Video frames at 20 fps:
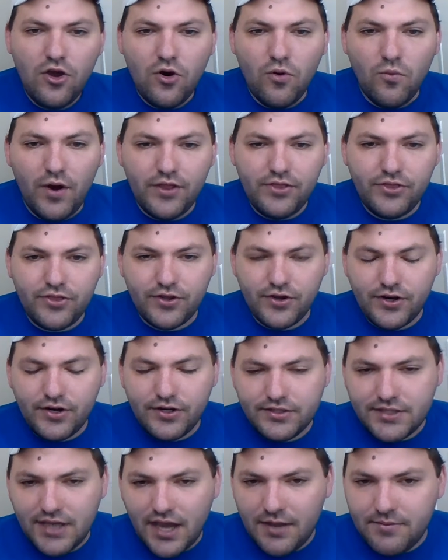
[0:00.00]

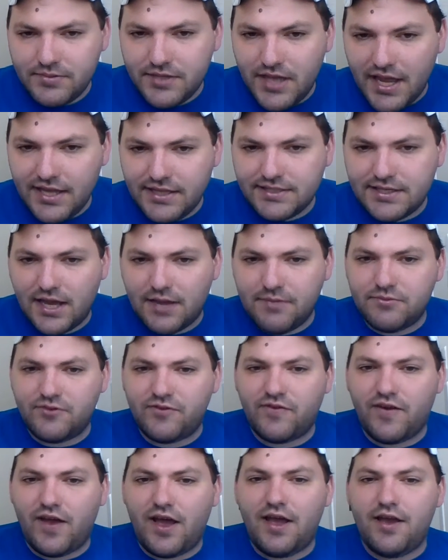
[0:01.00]
1/3 times 8 times
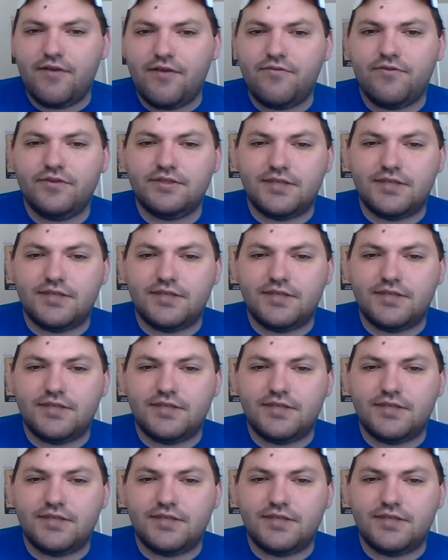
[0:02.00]
5